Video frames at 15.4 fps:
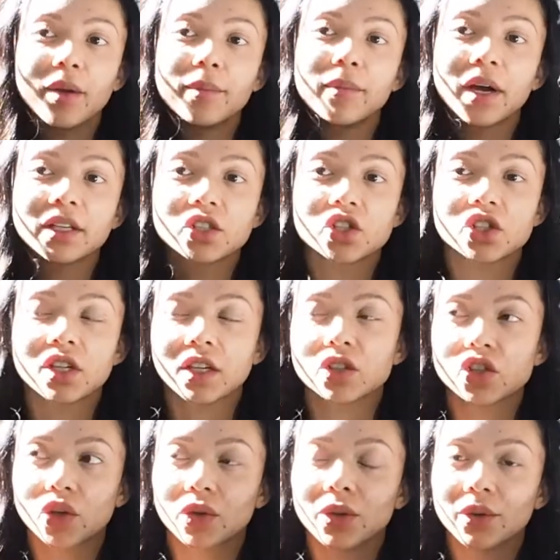I might just like
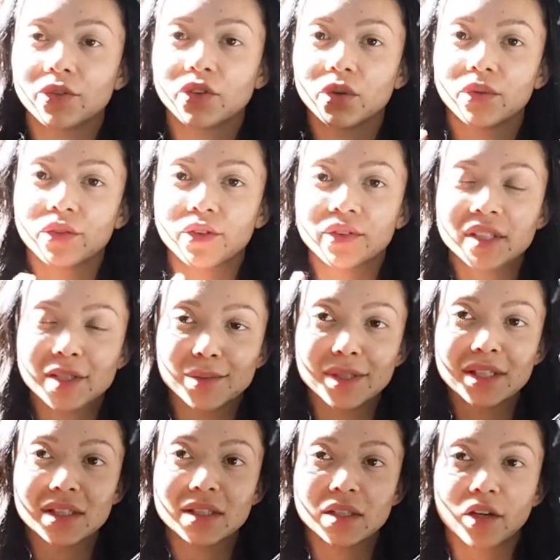show you a few of the
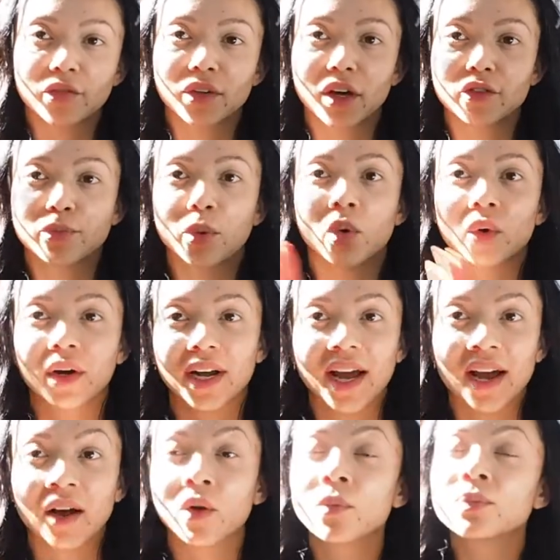vitamins and stuff that I've bought
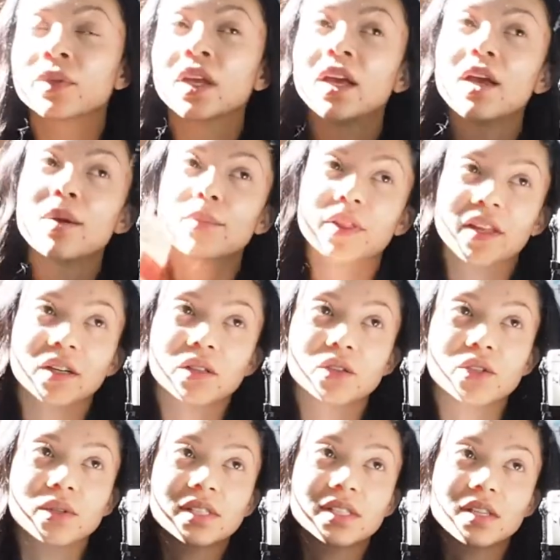now, but then I'll
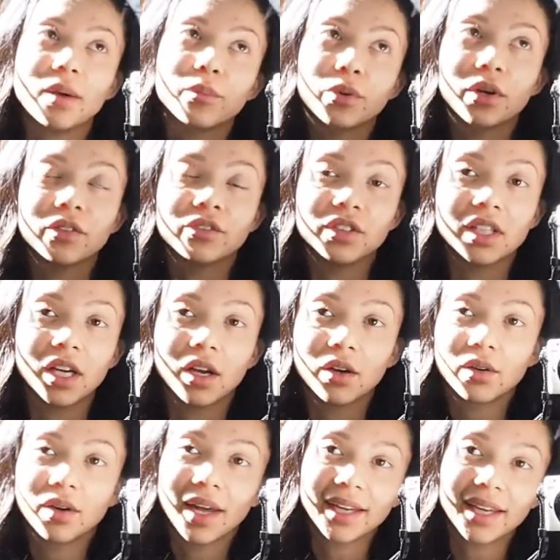do a separate
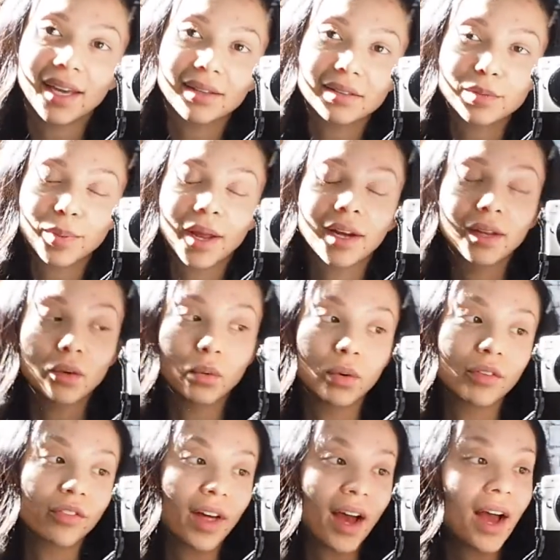video like explaining
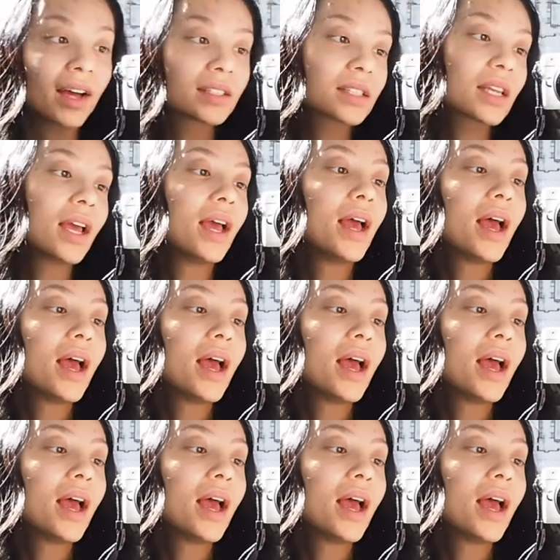all of that.